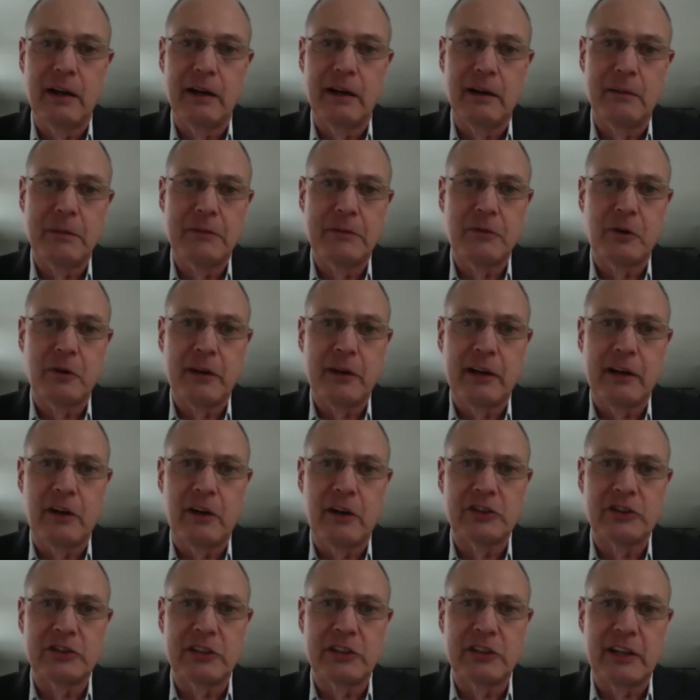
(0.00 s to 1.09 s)
before he
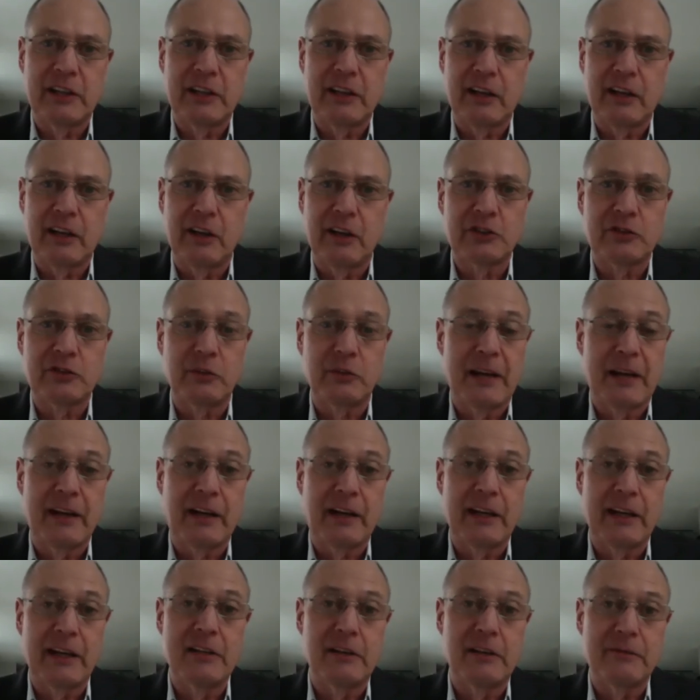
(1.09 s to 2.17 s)
launches anything that looks
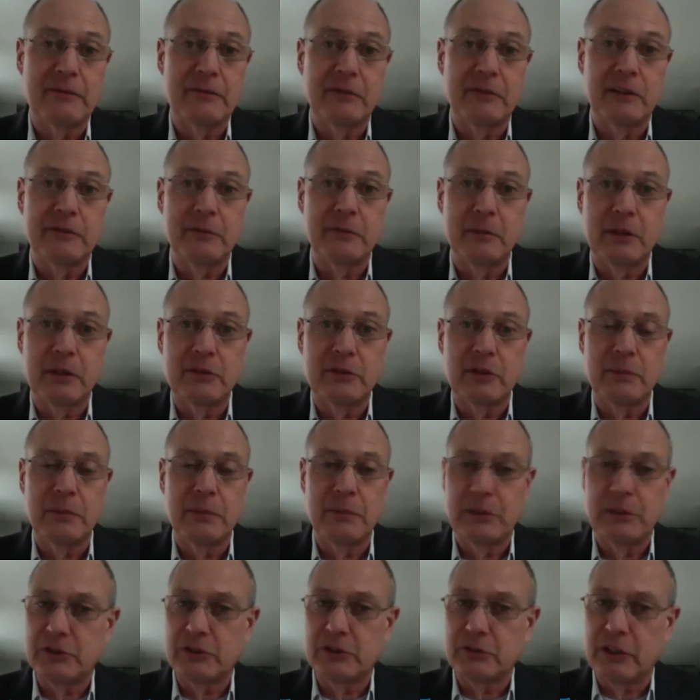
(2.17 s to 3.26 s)
dramatically different from the Trump
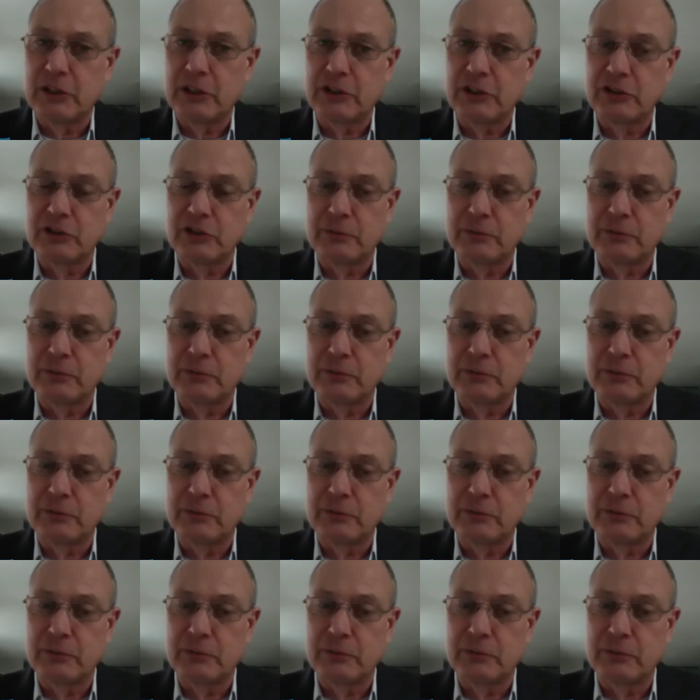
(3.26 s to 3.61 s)
administration's